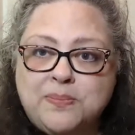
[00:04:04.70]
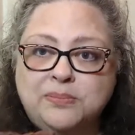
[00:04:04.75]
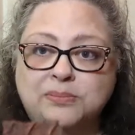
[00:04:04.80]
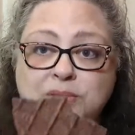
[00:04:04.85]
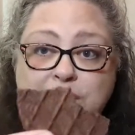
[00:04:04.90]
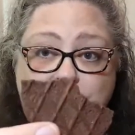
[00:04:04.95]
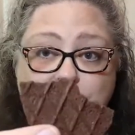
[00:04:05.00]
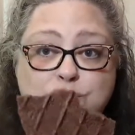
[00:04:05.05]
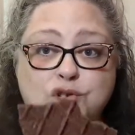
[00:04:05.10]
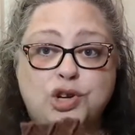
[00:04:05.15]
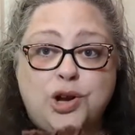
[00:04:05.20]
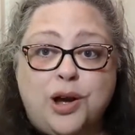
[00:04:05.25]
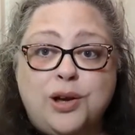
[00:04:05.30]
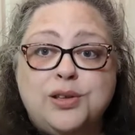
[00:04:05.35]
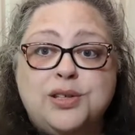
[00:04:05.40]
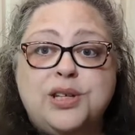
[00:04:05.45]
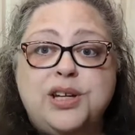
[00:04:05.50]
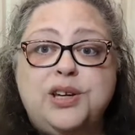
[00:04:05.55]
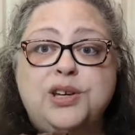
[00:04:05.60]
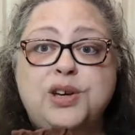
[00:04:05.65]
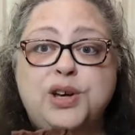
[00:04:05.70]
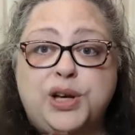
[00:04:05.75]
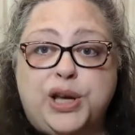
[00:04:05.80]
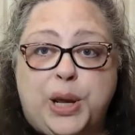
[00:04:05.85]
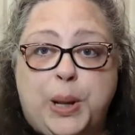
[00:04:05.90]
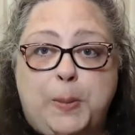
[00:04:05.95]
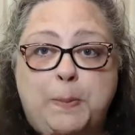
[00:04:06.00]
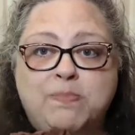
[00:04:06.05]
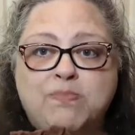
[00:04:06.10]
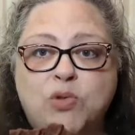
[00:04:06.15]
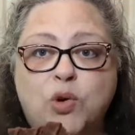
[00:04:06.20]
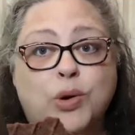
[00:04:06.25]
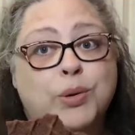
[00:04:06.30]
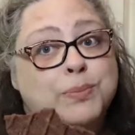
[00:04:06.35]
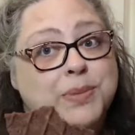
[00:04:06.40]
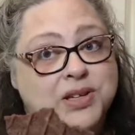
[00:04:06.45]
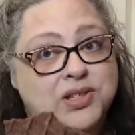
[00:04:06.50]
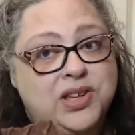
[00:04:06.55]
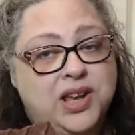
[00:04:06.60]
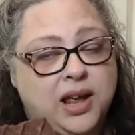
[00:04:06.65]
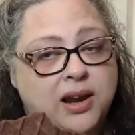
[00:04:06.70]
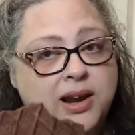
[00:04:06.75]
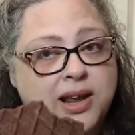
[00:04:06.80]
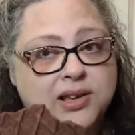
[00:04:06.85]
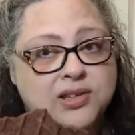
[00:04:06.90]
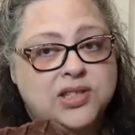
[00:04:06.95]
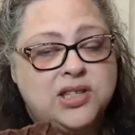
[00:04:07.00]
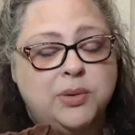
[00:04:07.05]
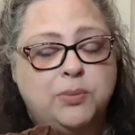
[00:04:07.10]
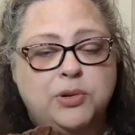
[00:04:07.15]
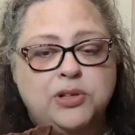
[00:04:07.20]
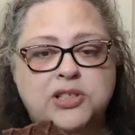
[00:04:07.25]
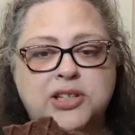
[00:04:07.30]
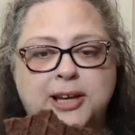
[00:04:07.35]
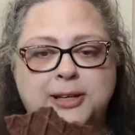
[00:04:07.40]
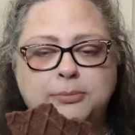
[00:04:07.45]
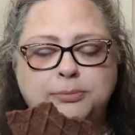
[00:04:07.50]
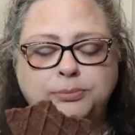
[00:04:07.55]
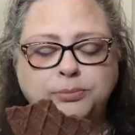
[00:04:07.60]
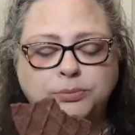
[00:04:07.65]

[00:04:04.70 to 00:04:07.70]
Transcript: A chocolatey cookie, or biscuit, as some would say.